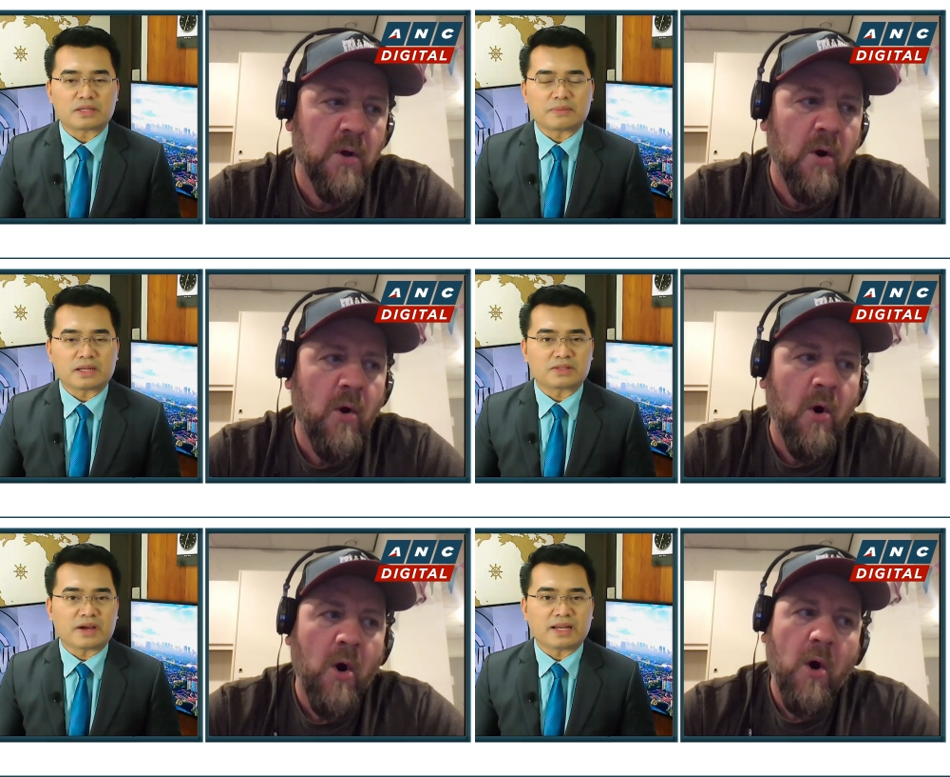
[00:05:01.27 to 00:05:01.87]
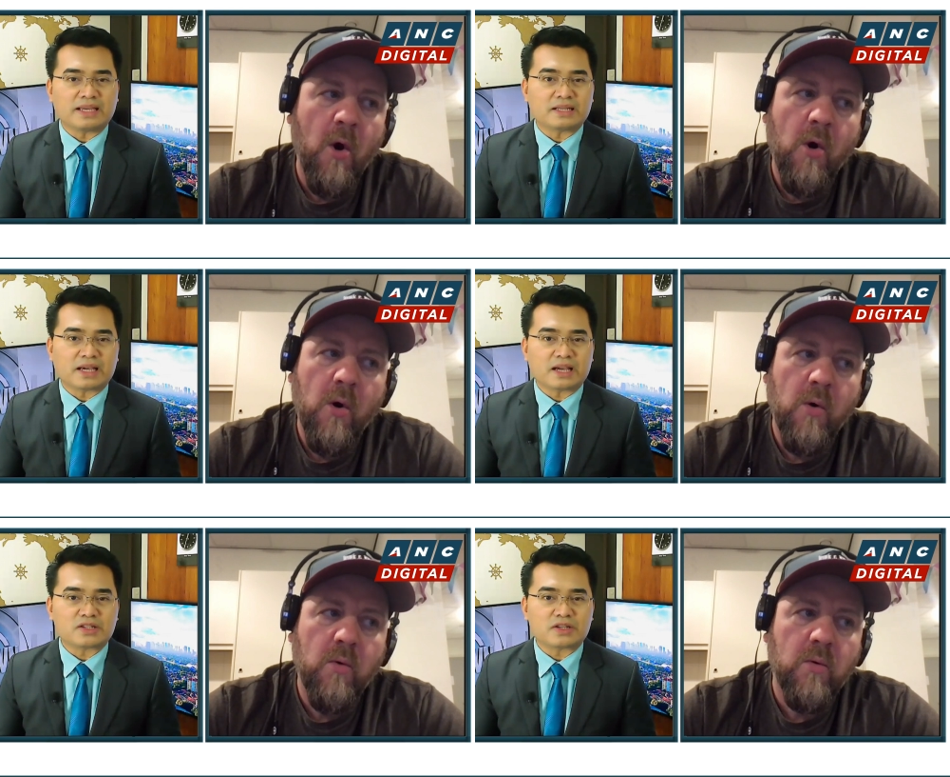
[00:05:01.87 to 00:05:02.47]
Speaker 1: I mean, is there any
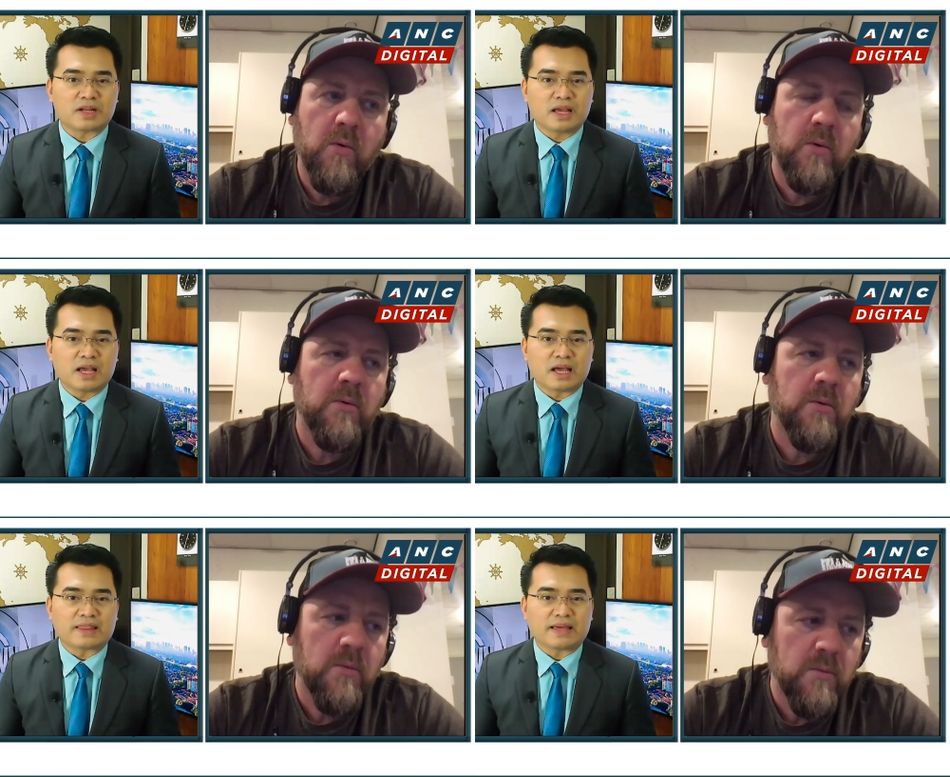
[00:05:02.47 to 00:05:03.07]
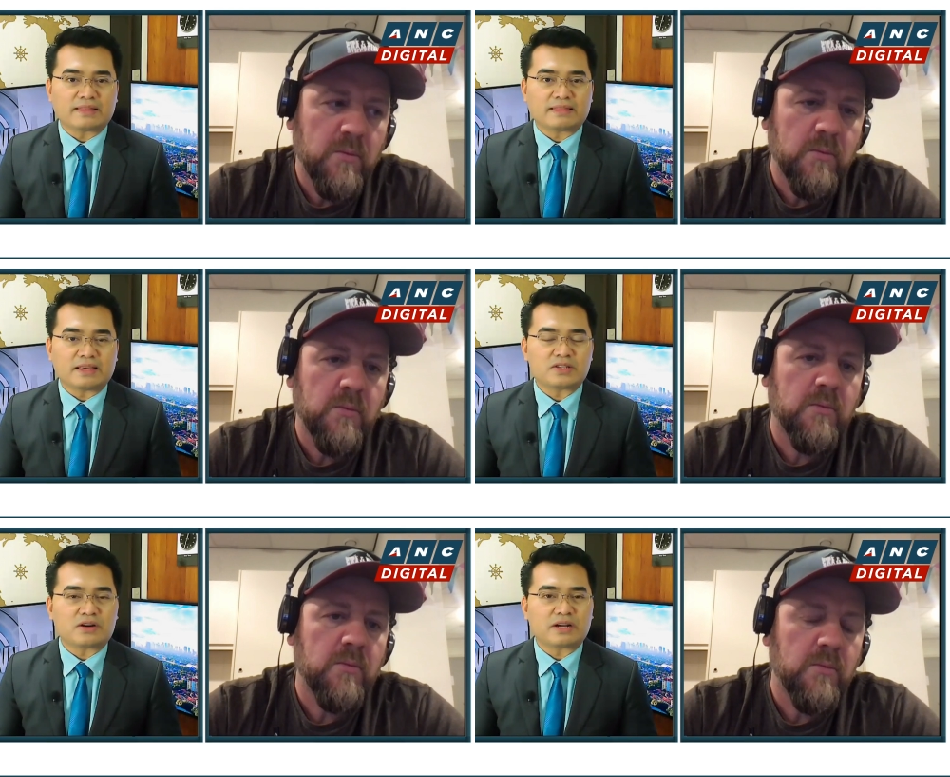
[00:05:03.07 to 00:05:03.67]
indication that
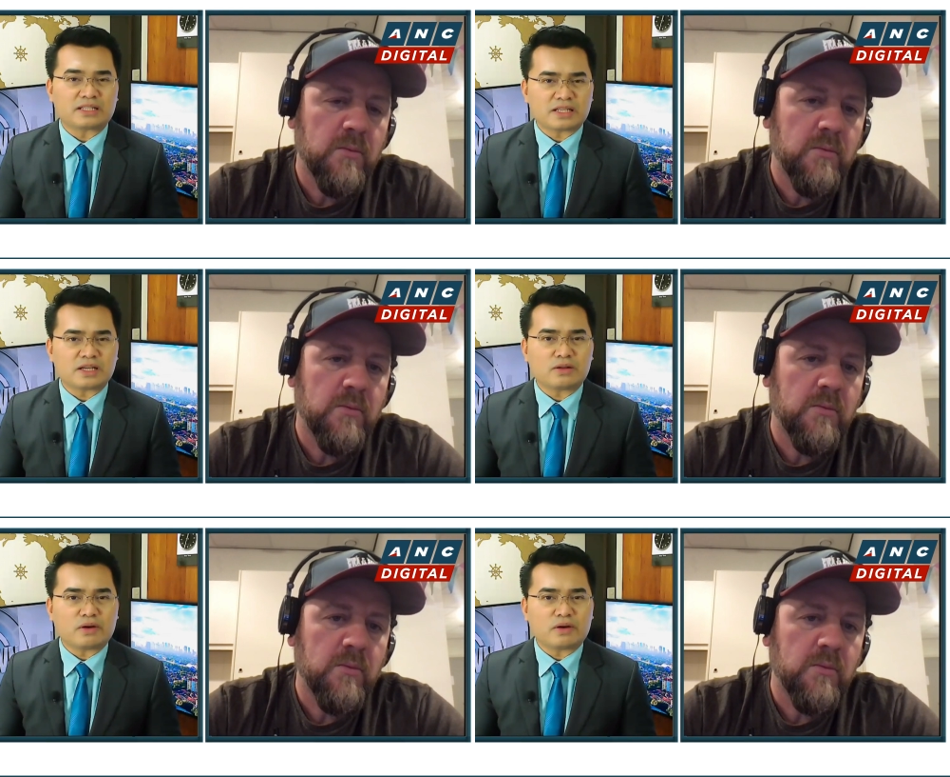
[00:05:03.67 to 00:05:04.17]
these are existing law